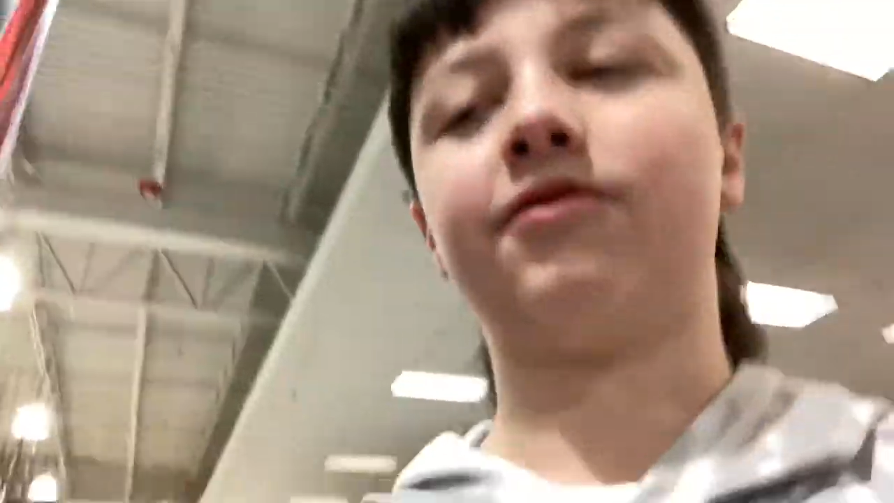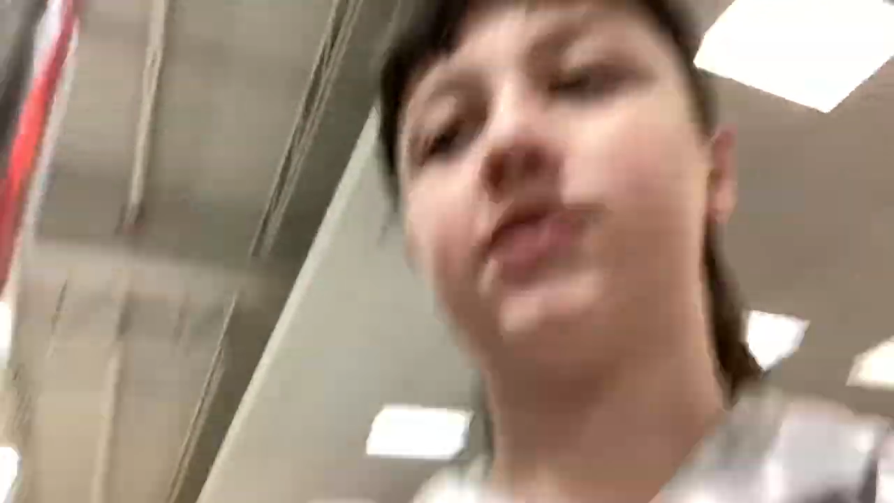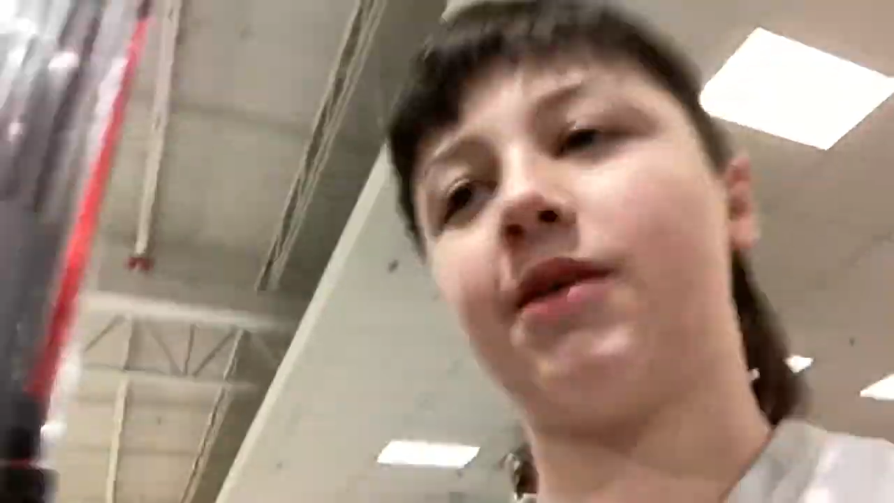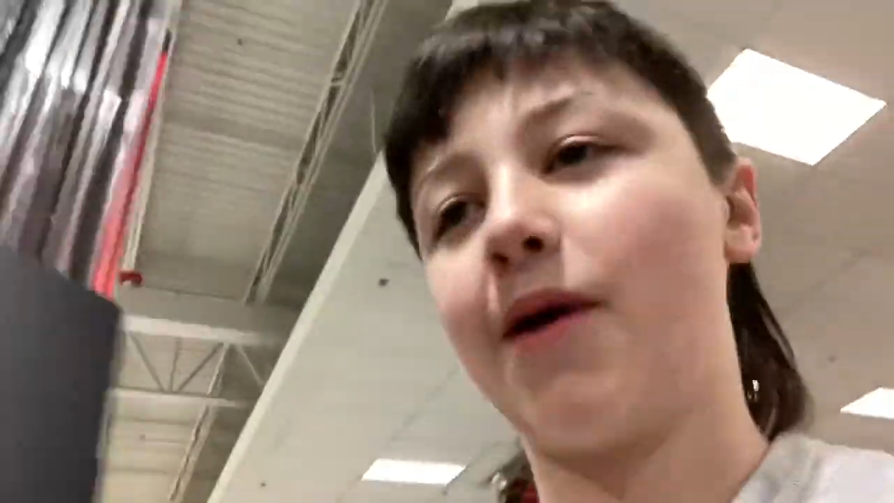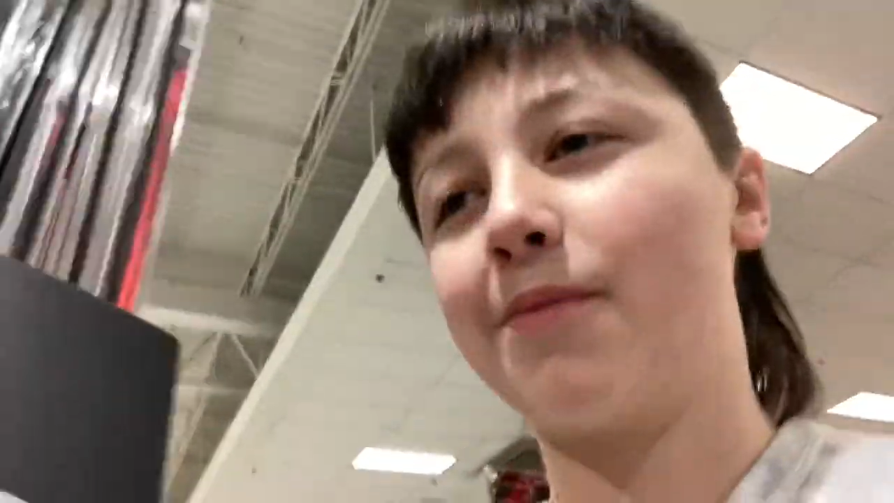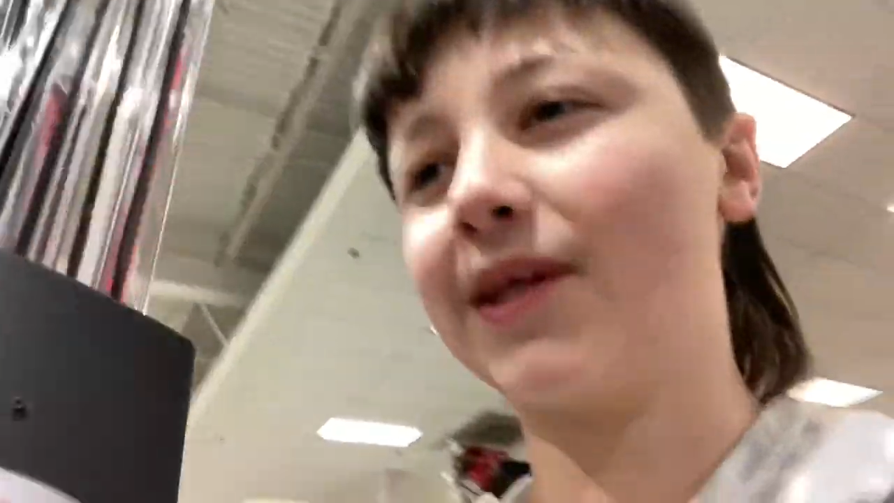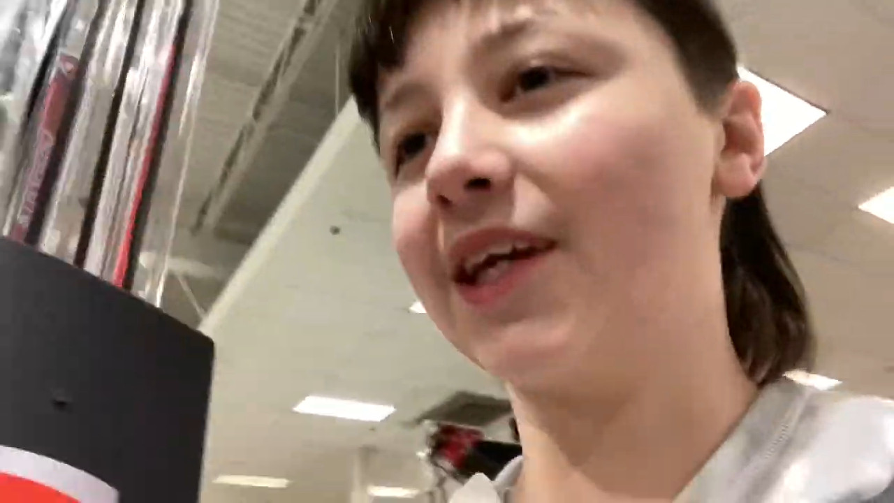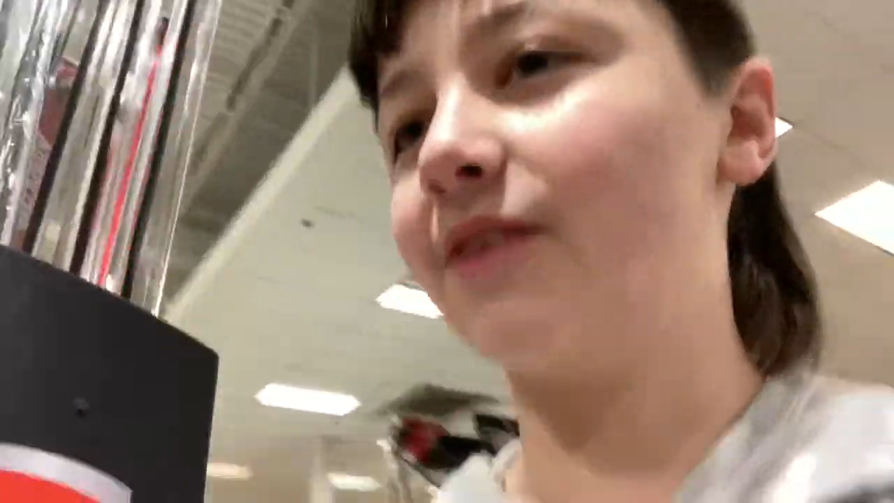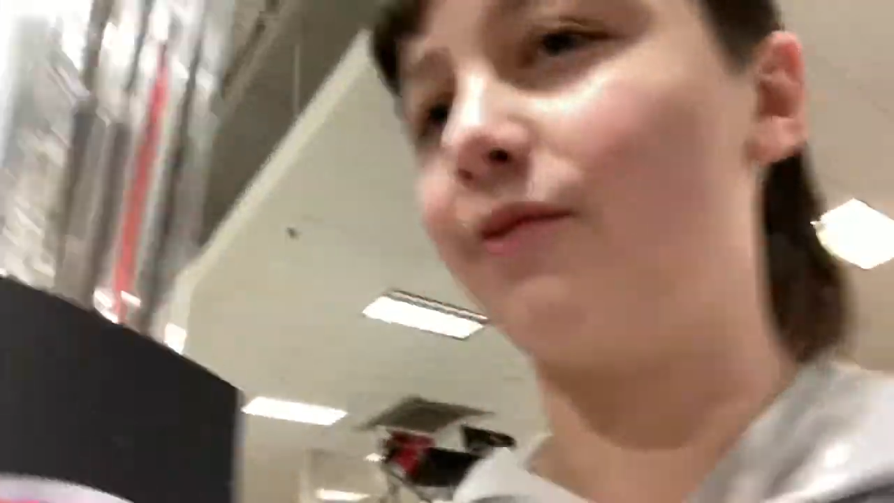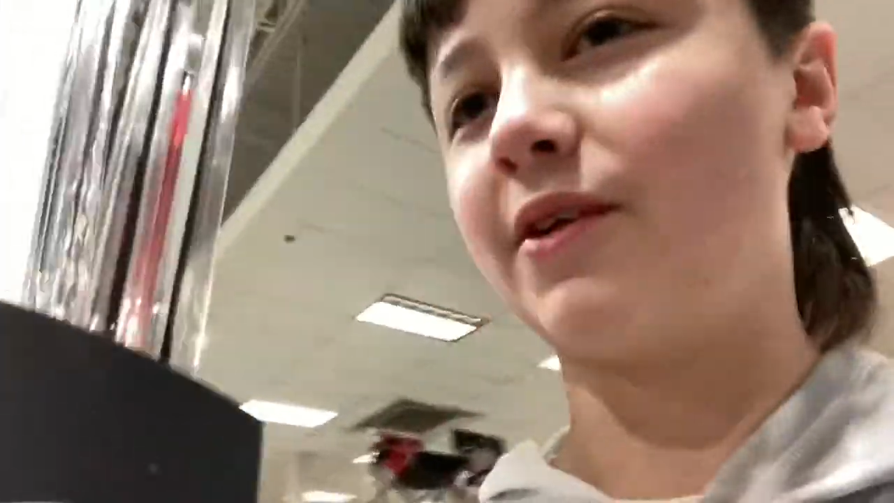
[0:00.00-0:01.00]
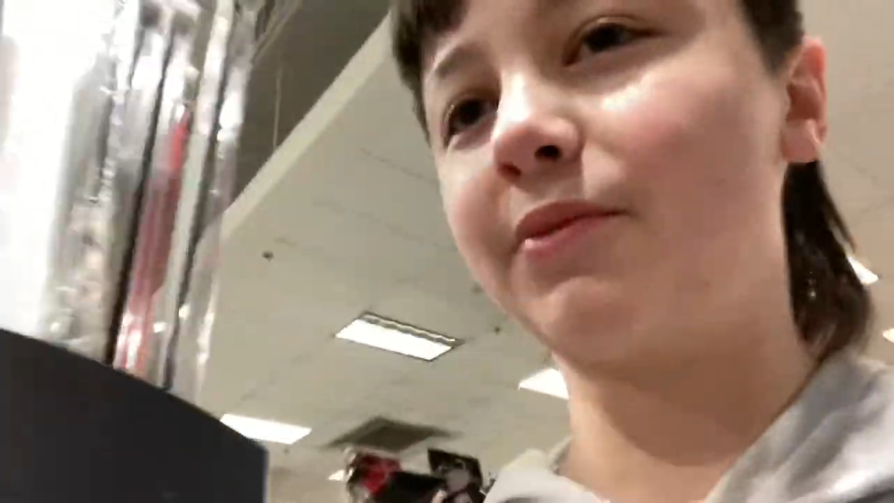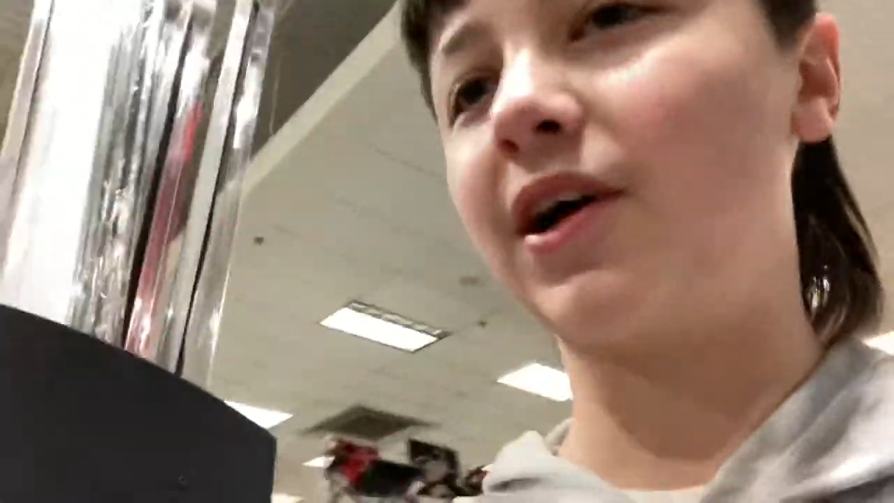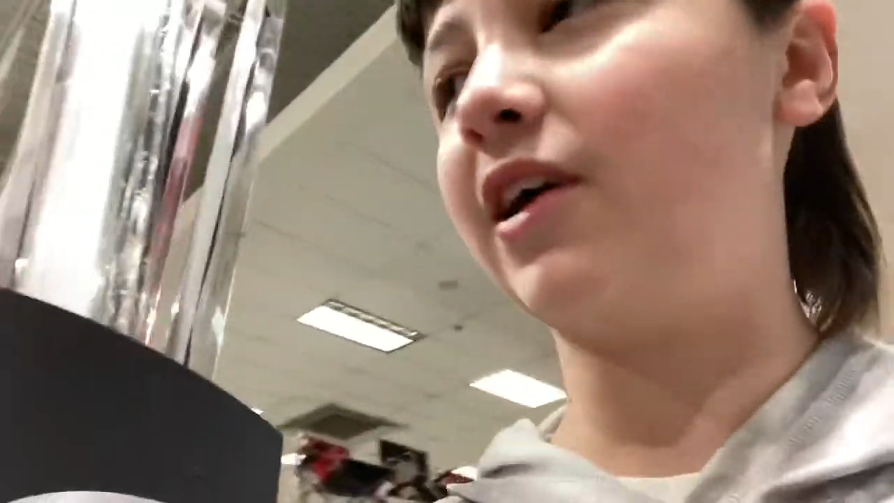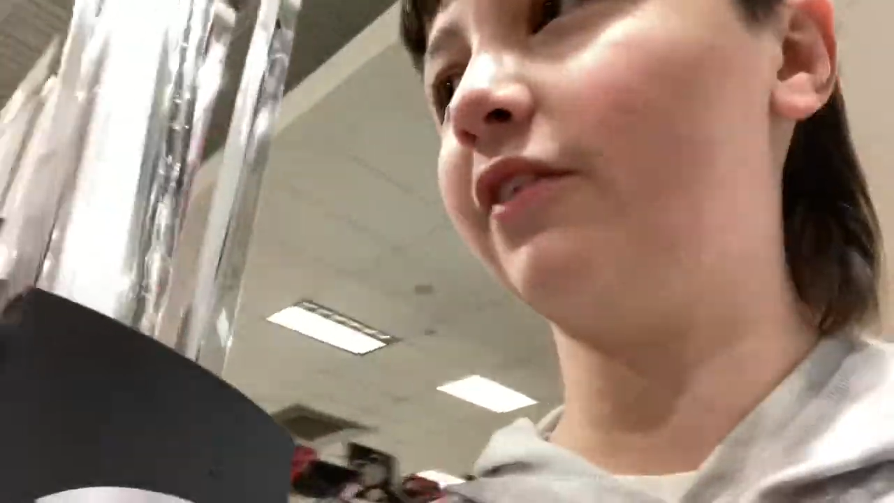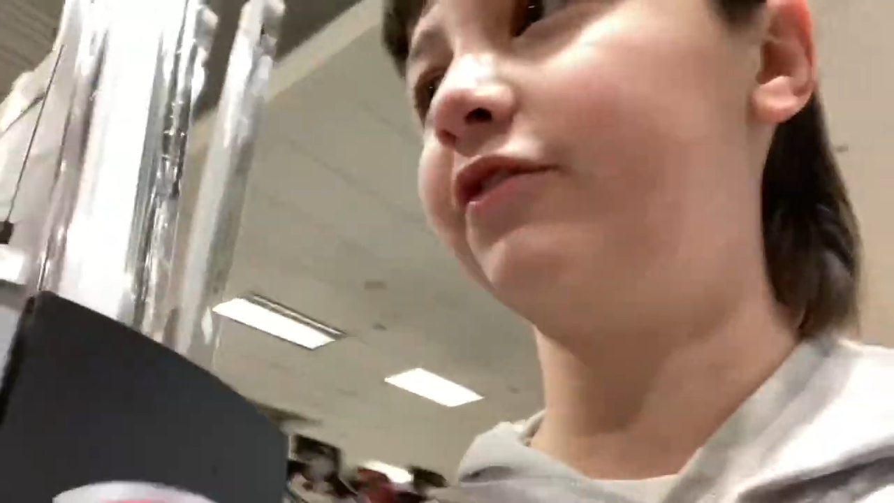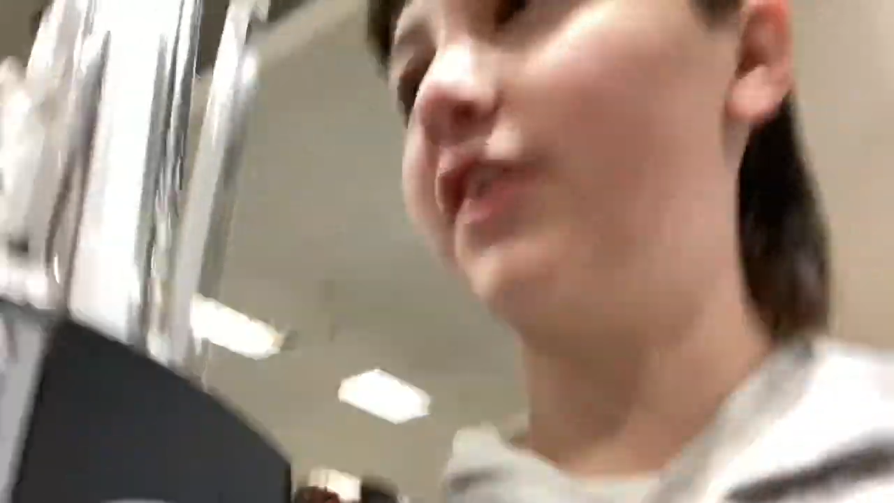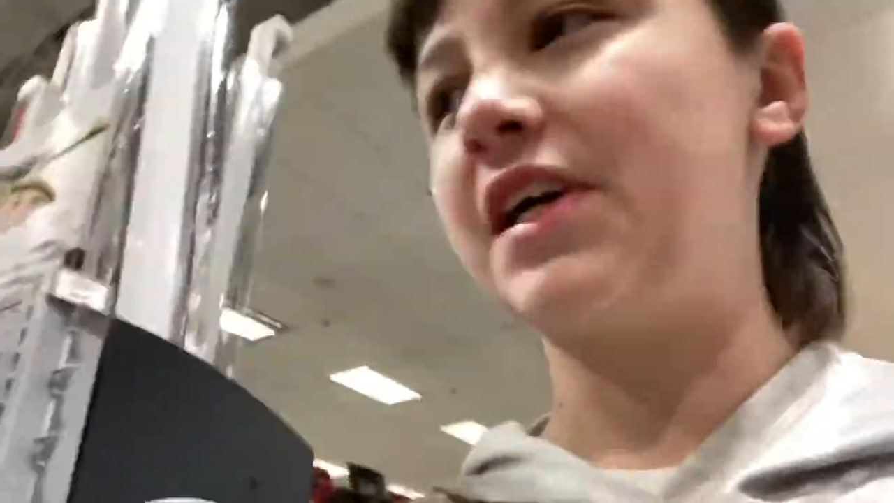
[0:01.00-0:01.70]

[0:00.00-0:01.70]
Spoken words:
So I might be getting ripped off,